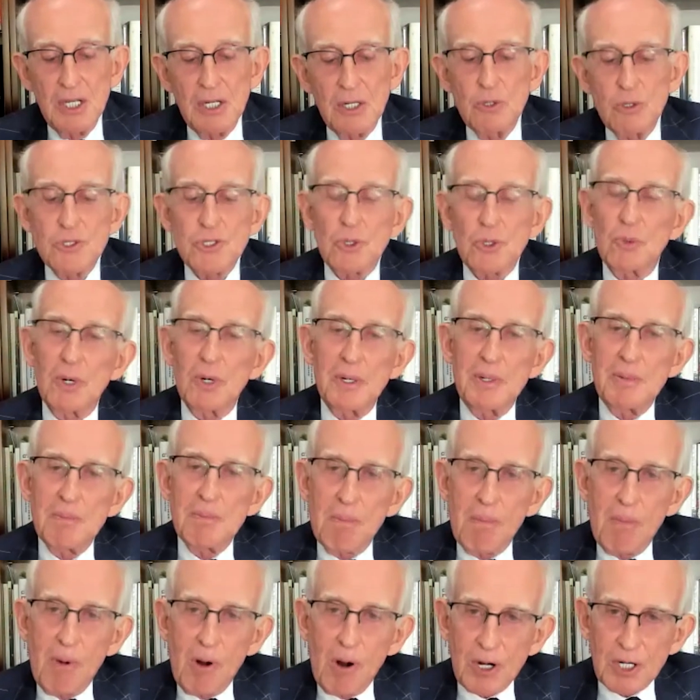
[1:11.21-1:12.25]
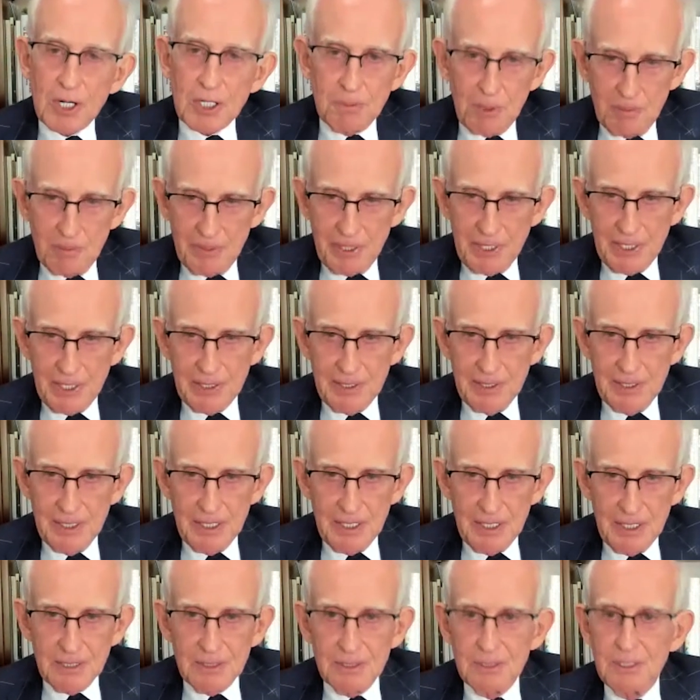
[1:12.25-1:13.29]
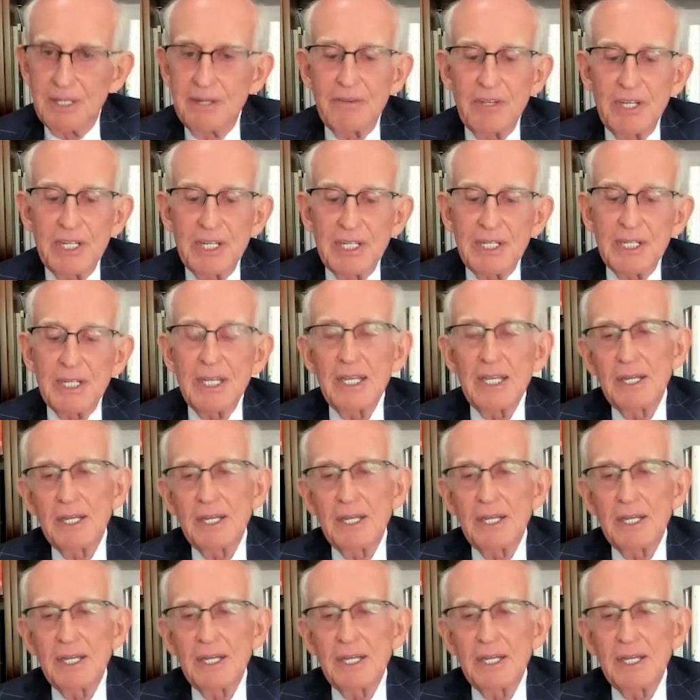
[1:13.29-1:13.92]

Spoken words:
who's a remarkable man living